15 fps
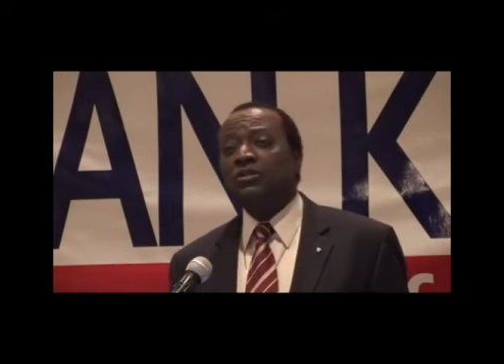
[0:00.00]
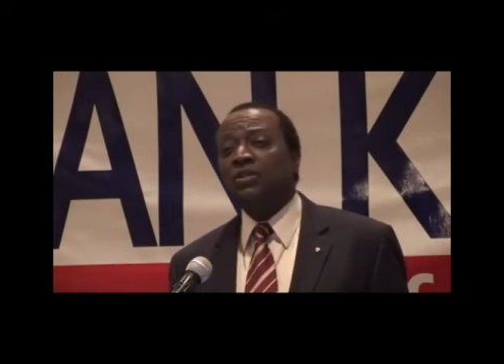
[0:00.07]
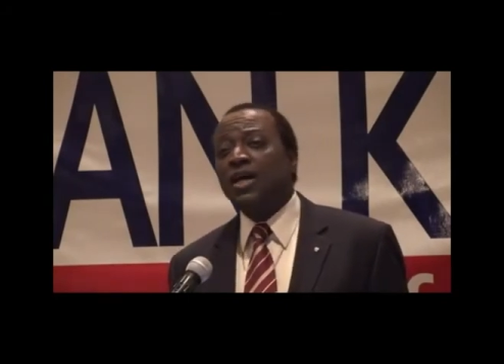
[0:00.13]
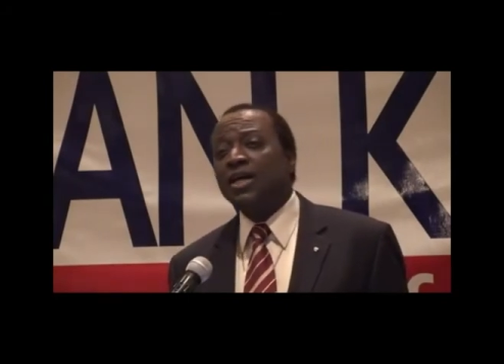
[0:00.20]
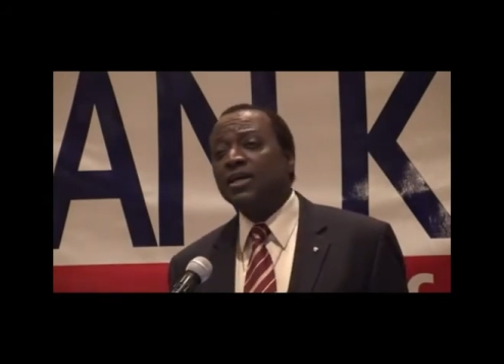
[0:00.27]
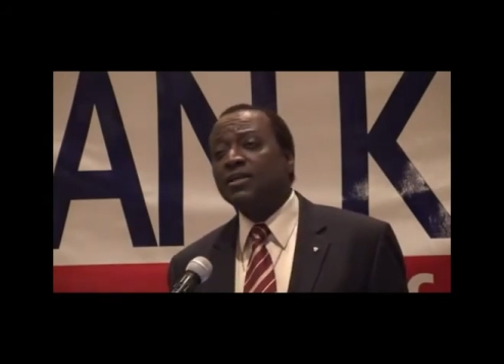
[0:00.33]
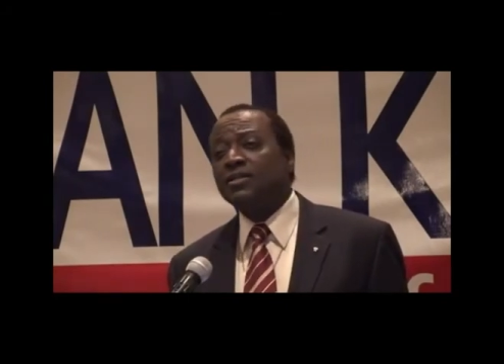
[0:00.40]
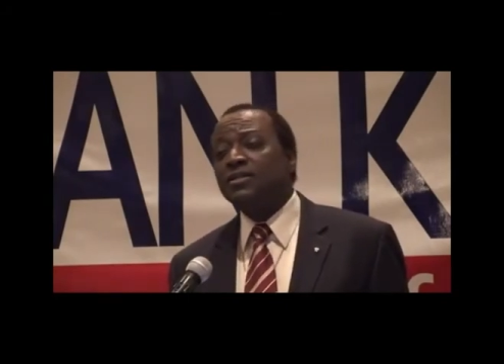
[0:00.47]

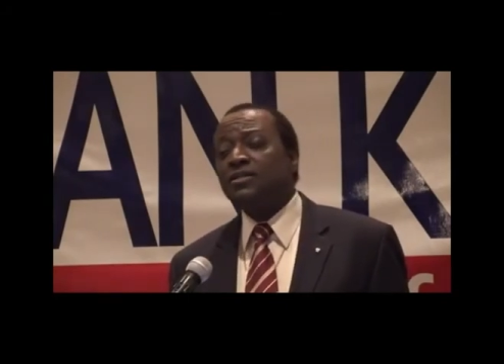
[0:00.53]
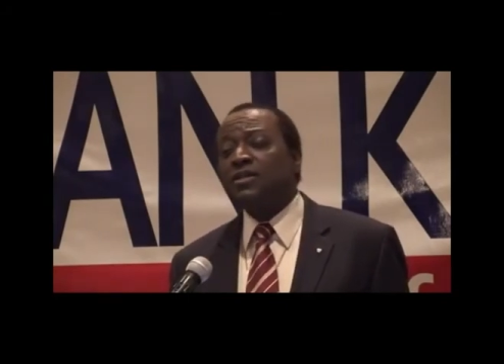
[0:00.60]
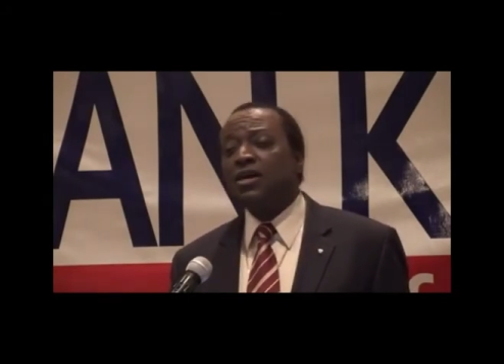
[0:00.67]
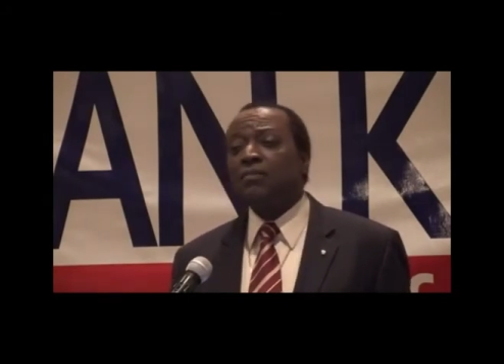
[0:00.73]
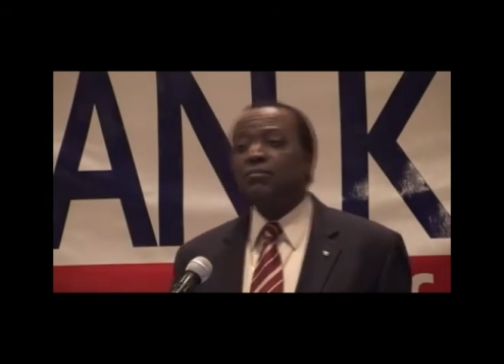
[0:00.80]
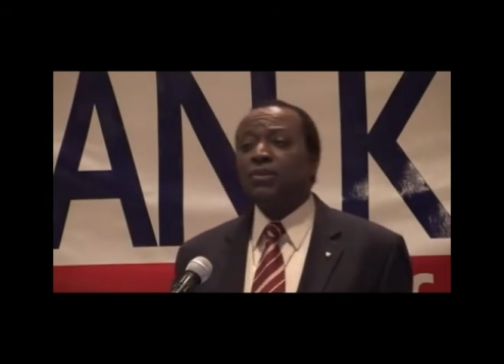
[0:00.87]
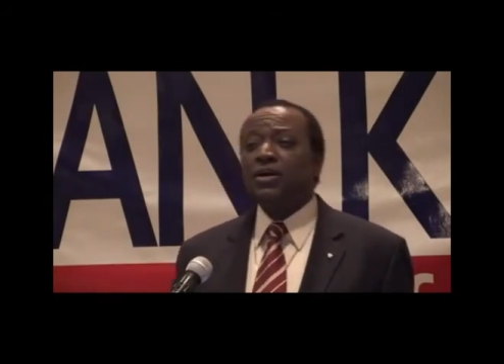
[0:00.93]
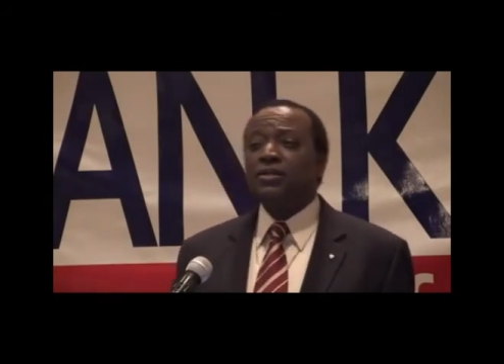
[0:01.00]
reliance
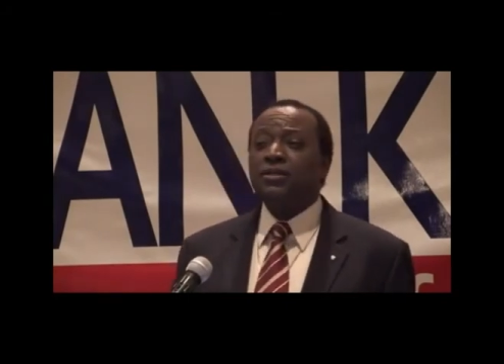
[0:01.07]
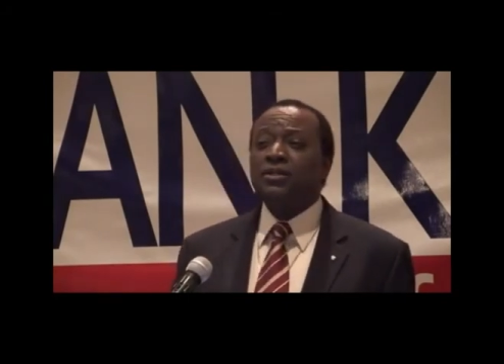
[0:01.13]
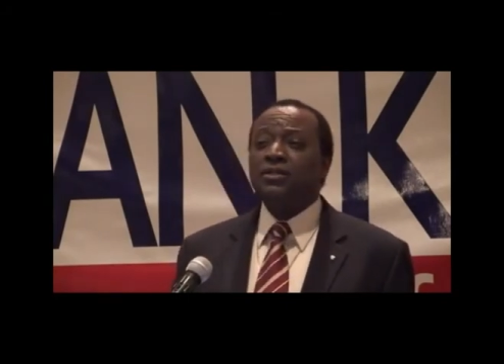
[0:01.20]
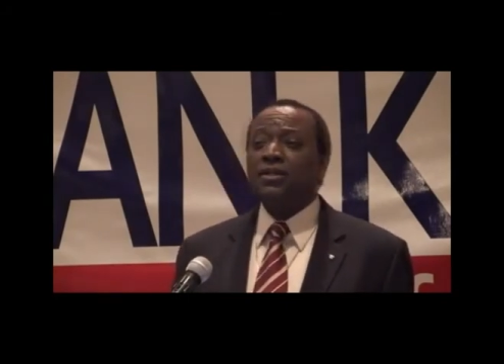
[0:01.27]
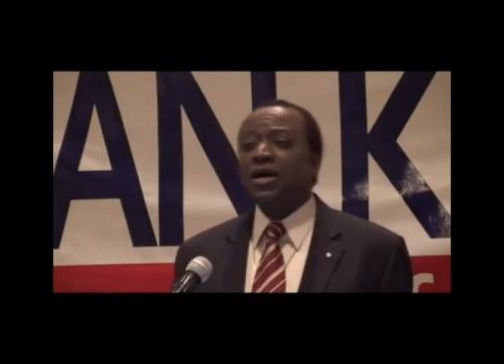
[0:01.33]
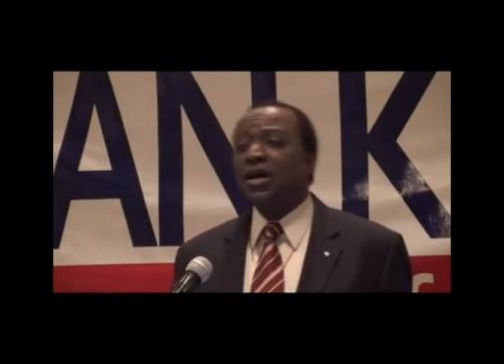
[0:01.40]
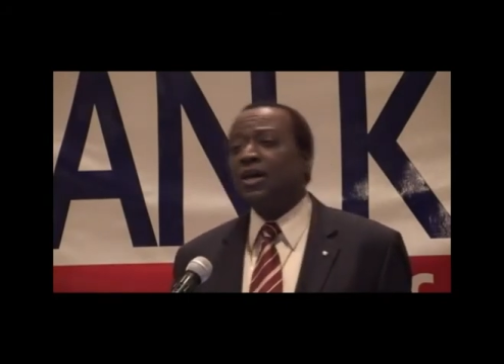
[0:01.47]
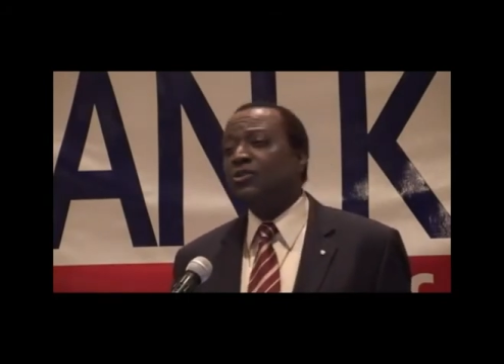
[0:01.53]
upon the
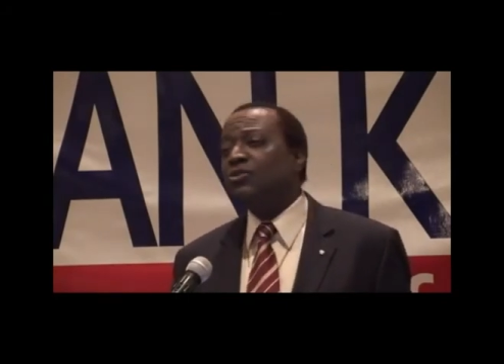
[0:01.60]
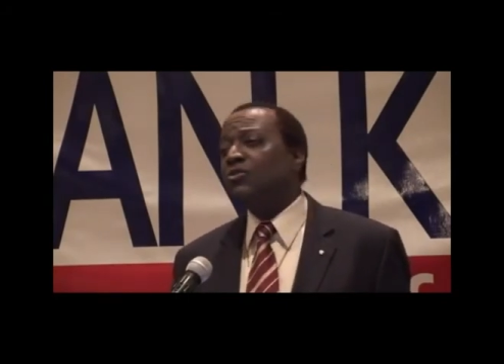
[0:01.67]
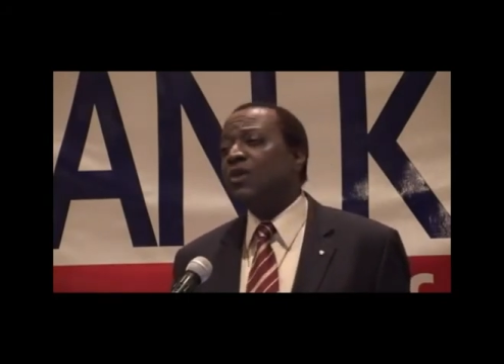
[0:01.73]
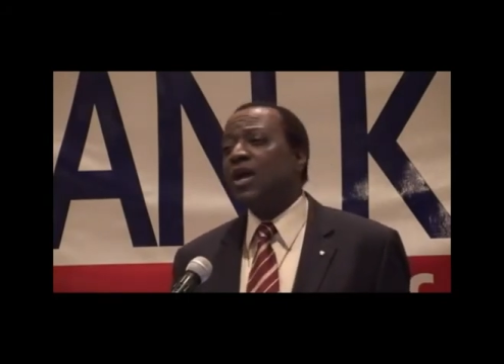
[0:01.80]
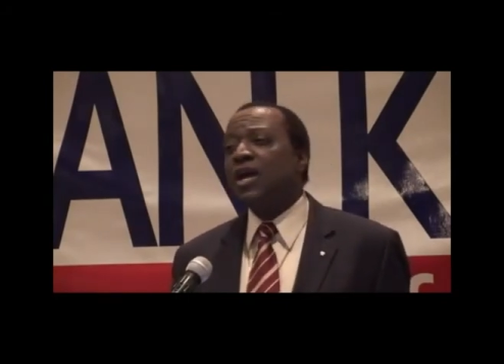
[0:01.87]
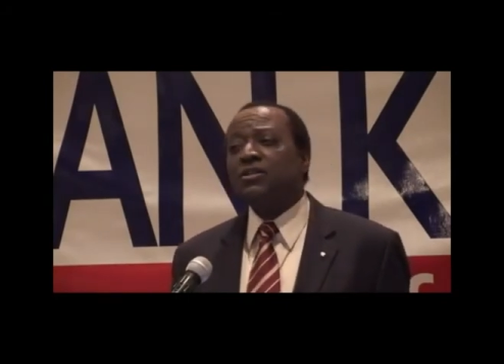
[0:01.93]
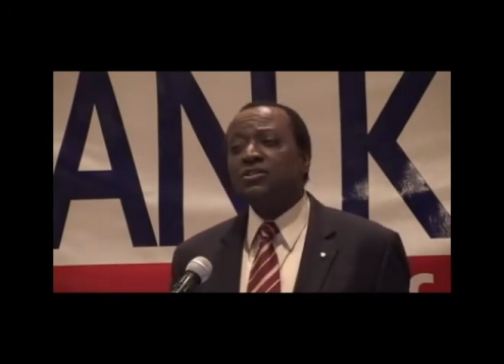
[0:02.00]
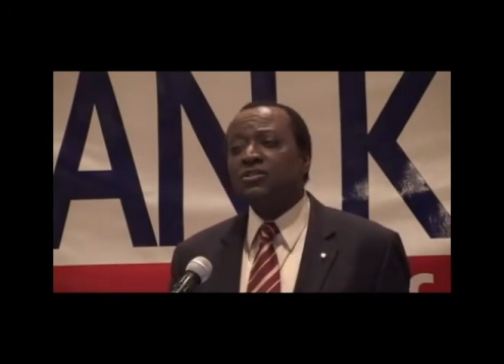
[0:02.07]
God
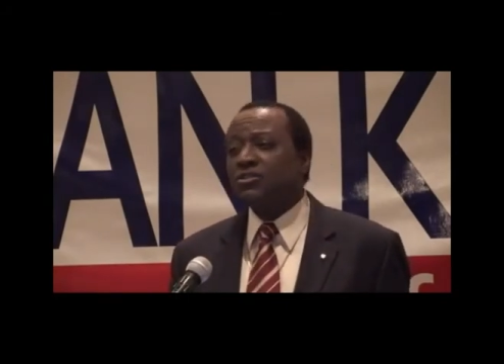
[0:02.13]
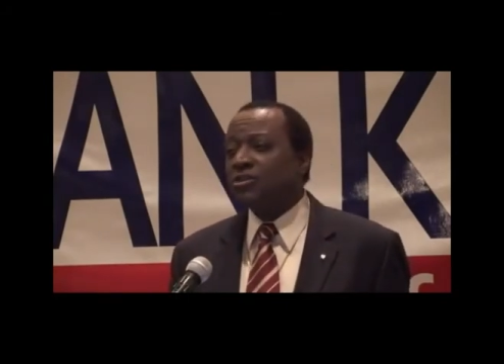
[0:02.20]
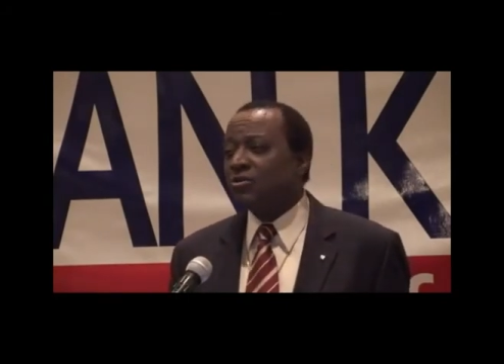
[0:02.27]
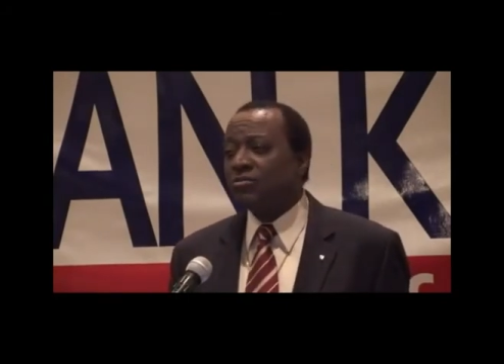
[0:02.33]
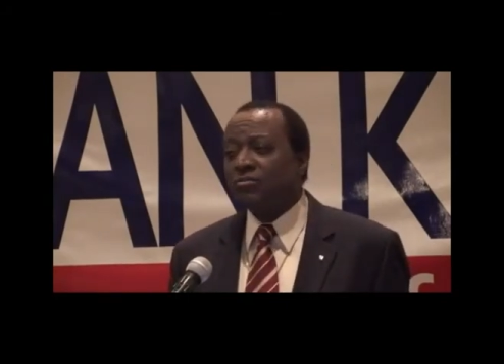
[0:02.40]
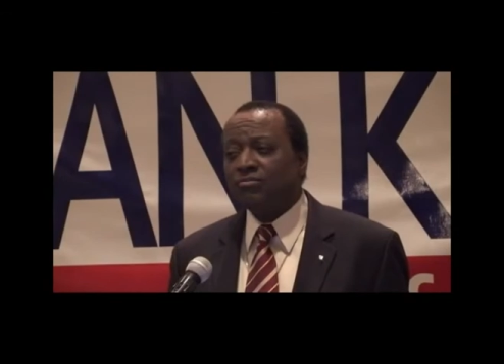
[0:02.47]
who has so